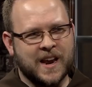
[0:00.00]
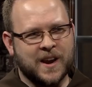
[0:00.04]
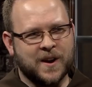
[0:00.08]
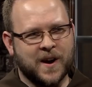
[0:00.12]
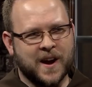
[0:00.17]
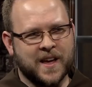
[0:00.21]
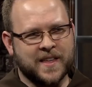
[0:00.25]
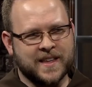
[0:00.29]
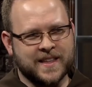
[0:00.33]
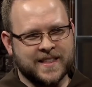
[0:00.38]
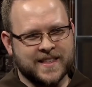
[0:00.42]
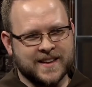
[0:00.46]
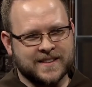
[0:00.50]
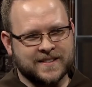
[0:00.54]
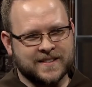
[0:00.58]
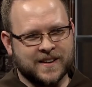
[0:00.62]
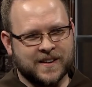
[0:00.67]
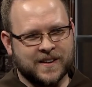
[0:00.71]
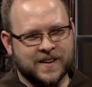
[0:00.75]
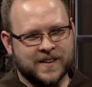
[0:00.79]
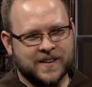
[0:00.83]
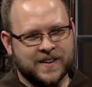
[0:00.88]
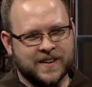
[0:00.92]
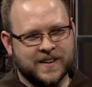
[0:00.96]
You know, I think that's
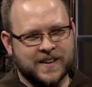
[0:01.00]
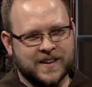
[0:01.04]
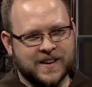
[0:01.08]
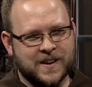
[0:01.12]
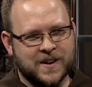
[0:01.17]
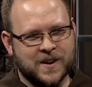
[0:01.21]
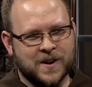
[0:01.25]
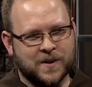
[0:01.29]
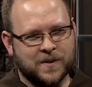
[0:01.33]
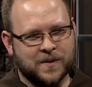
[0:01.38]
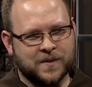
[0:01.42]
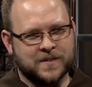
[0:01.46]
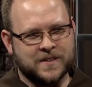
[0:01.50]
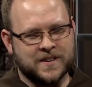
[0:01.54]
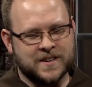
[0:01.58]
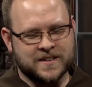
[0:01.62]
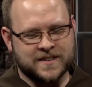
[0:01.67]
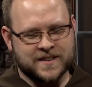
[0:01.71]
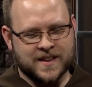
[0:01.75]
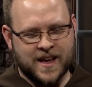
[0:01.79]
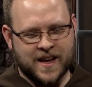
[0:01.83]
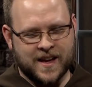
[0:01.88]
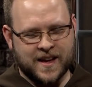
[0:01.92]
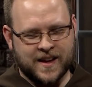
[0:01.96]
a, you know,
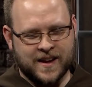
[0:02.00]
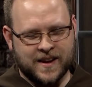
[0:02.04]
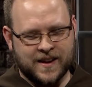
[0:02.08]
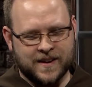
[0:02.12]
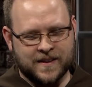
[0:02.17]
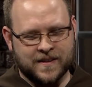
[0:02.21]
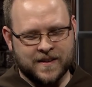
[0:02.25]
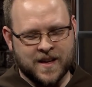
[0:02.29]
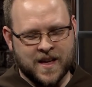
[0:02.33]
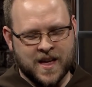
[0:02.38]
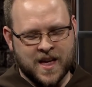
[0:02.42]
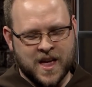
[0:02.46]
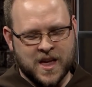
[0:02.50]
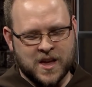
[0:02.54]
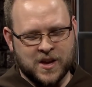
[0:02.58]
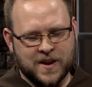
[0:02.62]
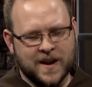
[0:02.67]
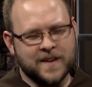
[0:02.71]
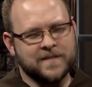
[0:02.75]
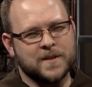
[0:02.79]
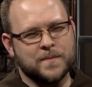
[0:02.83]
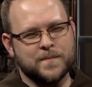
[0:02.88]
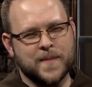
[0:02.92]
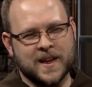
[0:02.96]
just, uh,
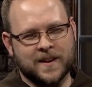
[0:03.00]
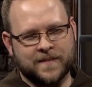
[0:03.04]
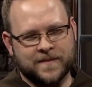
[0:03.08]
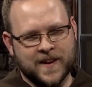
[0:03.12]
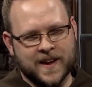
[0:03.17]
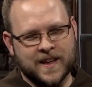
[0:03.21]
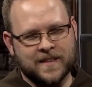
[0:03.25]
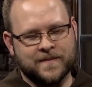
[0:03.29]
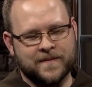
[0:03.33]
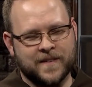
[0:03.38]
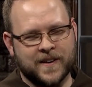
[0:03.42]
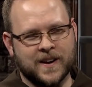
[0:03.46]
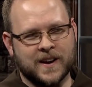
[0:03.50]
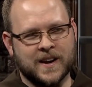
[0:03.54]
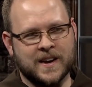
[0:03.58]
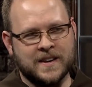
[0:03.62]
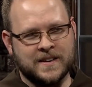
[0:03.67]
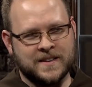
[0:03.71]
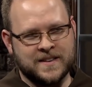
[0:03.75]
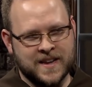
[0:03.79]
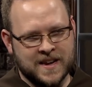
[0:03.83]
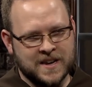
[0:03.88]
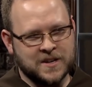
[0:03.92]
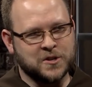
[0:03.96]
you have to make faith very
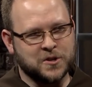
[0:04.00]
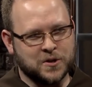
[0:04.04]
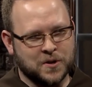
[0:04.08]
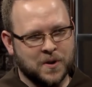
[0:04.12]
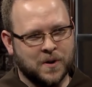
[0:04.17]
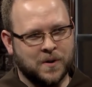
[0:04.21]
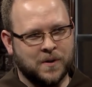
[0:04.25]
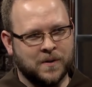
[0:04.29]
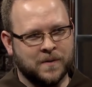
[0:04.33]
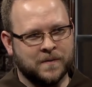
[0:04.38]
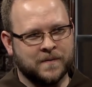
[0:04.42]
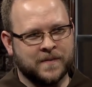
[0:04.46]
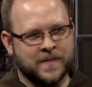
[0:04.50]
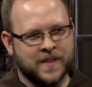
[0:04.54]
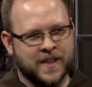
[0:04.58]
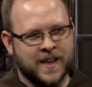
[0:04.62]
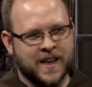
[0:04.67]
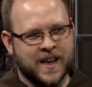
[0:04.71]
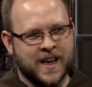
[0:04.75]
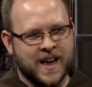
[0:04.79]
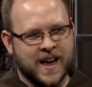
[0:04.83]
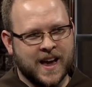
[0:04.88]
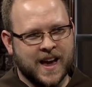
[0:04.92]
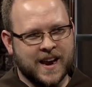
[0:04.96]
intentional
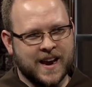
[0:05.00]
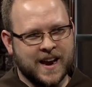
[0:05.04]
yeah.